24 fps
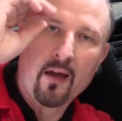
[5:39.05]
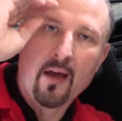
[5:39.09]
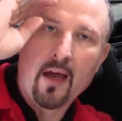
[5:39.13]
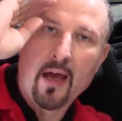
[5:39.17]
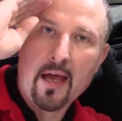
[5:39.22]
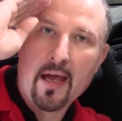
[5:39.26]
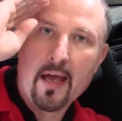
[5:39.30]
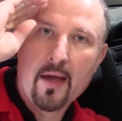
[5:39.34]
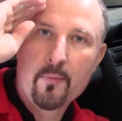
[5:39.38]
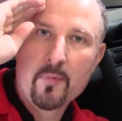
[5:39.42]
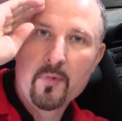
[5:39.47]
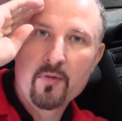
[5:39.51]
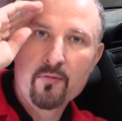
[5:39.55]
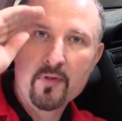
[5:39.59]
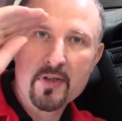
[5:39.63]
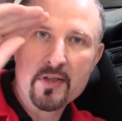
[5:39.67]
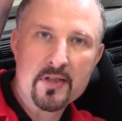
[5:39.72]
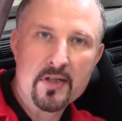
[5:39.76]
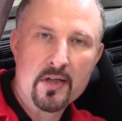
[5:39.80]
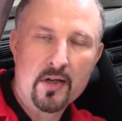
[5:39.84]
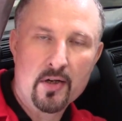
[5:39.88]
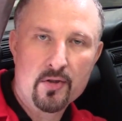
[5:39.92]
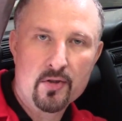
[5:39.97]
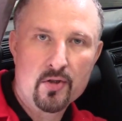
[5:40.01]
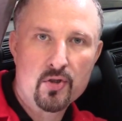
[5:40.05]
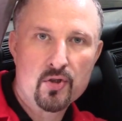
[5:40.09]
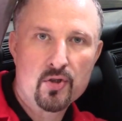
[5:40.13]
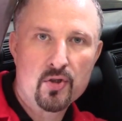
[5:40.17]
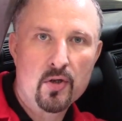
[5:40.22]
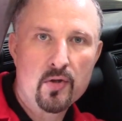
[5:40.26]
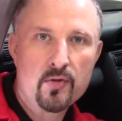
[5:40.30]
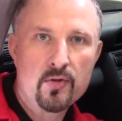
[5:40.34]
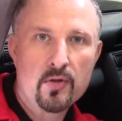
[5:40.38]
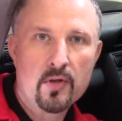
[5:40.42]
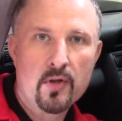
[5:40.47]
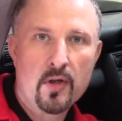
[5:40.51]
Um, the reason I just
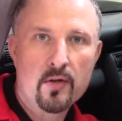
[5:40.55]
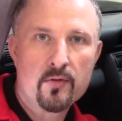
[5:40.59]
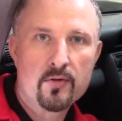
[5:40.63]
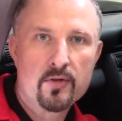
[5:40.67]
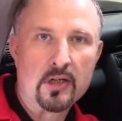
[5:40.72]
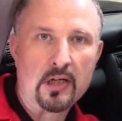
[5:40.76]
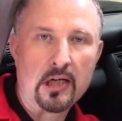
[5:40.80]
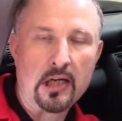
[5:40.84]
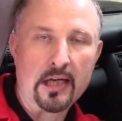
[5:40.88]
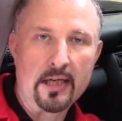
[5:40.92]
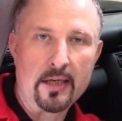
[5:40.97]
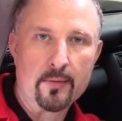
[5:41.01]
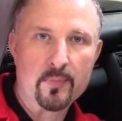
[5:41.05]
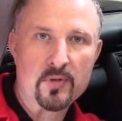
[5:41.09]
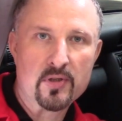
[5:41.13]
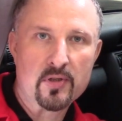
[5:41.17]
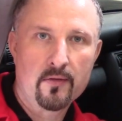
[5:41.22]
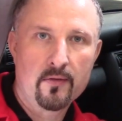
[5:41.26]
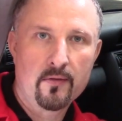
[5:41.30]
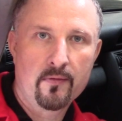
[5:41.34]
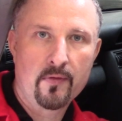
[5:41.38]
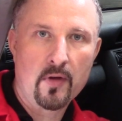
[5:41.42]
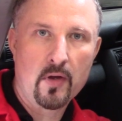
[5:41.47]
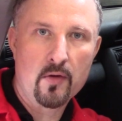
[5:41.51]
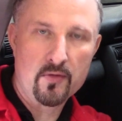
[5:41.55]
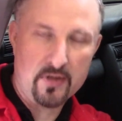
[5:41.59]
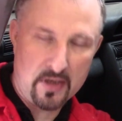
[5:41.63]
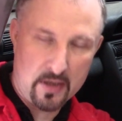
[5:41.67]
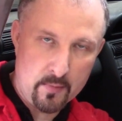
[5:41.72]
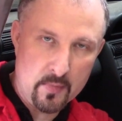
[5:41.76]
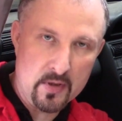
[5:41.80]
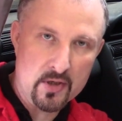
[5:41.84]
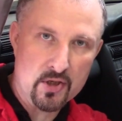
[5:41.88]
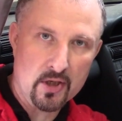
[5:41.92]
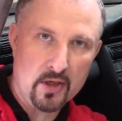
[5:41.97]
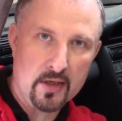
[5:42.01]
showed you those clips of those
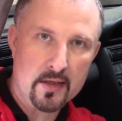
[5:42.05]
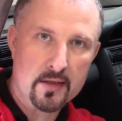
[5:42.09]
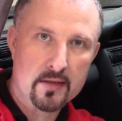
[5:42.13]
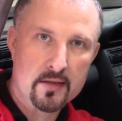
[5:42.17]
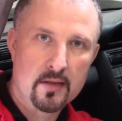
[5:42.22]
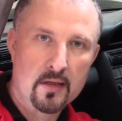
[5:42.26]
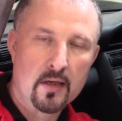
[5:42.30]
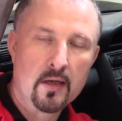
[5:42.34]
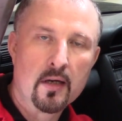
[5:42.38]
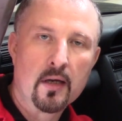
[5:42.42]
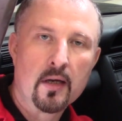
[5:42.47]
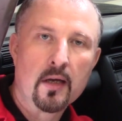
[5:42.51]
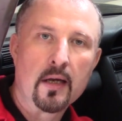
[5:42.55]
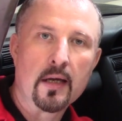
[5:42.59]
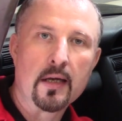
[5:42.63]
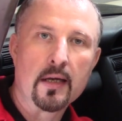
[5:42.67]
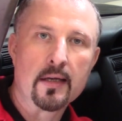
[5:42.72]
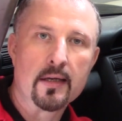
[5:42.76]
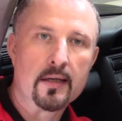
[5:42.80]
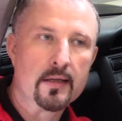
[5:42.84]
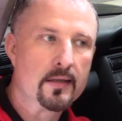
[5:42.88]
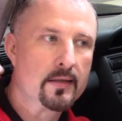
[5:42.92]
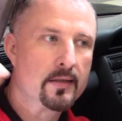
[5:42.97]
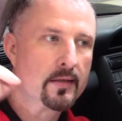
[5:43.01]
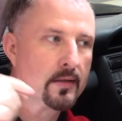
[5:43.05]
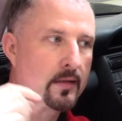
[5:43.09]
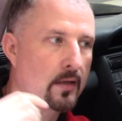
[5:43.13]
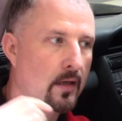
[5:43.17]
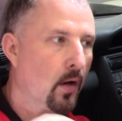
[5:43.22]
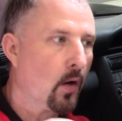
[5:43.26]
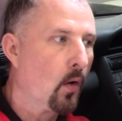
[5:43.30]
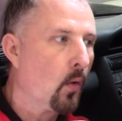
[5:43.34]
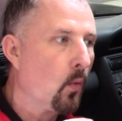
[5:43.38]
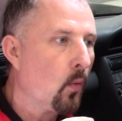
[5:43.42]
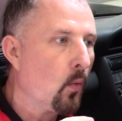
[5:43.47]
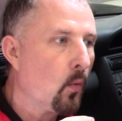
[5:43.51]
images is
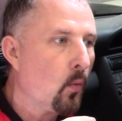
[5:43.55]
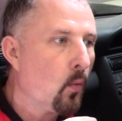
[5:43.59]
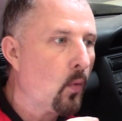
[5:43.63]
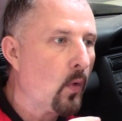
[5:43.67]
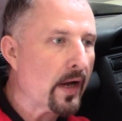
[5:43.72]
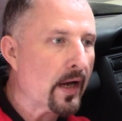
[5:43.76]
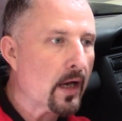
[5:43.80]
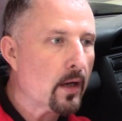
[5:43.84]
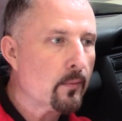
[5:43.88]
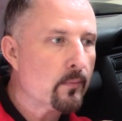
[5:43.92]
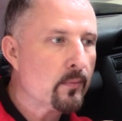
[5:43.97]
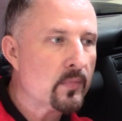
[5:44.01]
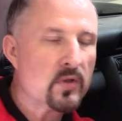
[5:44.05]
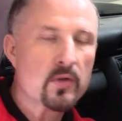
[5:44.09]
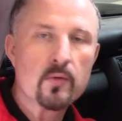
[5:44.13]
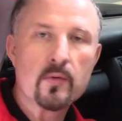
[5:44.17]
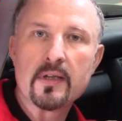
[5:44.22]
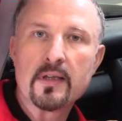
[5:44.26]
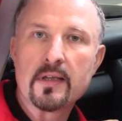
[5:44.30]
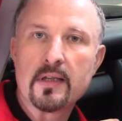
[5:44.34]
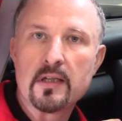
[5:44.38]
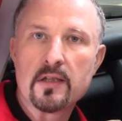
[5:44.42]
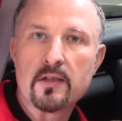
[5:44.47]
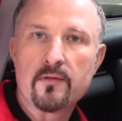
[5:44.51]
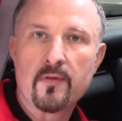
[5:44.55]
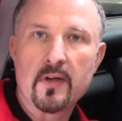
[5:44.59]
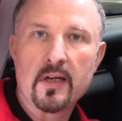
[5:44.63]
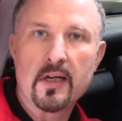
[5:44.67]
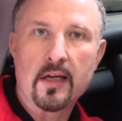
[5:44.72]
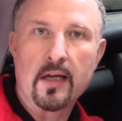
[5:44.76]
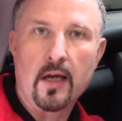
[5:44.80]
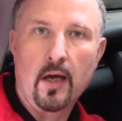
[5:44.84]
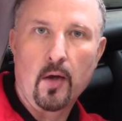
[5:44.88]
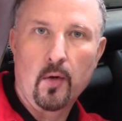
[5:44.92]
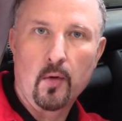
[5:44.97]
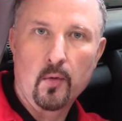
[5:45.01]
when I'm doing these
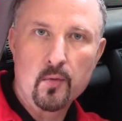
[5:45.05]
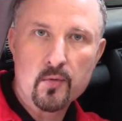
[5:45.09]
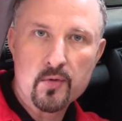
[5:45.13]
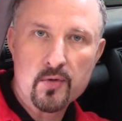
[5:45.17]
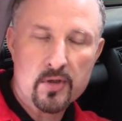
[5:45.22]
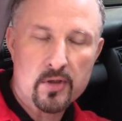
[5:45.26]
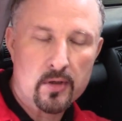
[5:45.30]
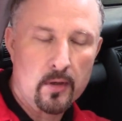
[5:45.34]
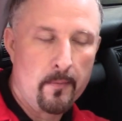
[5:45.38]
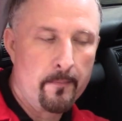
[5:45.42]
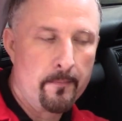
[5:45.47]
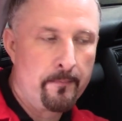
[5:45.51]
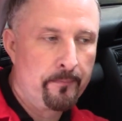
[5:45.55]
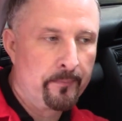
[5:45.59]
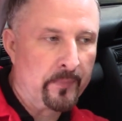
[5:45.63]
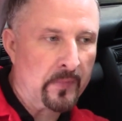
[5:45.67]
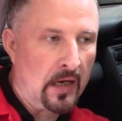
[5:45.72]
videos,